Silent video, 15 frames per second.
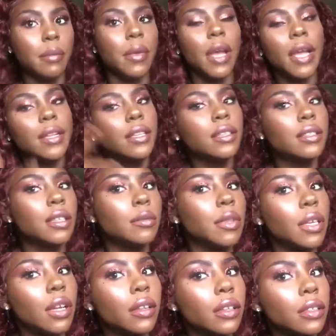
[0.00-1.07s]
I do the same
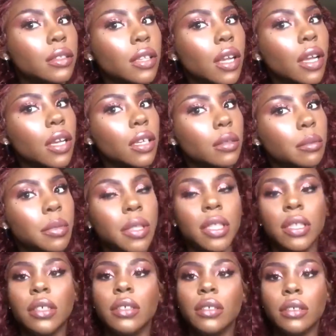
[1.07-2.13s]
thing on this side
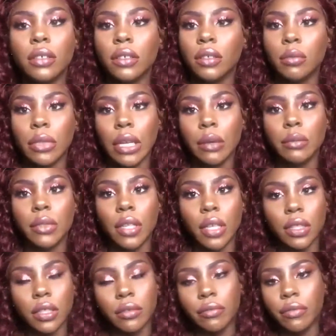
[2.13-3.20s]
because sometimes I like
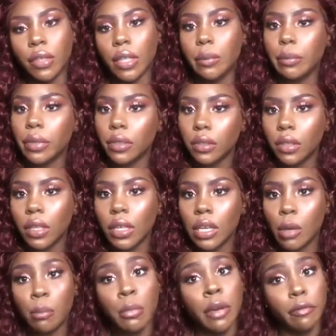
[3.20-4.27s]
to flip
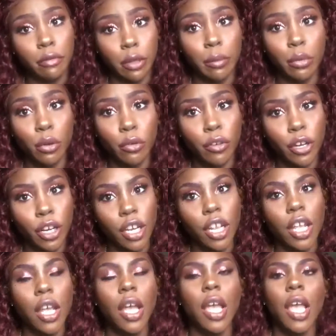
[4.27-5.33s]
over.
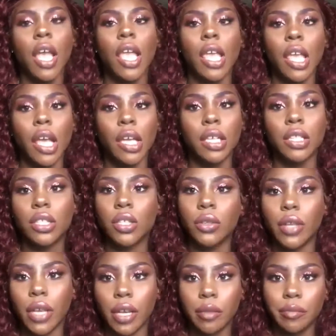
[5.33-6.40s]
So
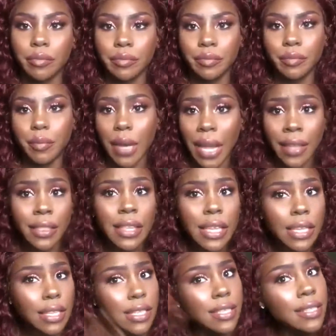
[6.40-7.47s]
yeah. But I
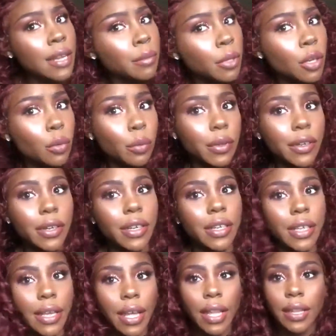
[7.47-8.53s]
think this time I'm gonna wear it.
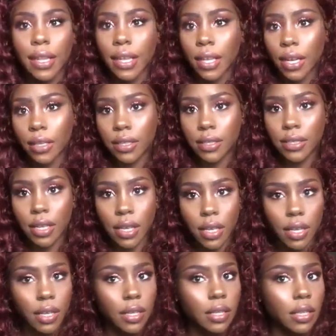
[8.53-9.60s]
Like, I like it on this side.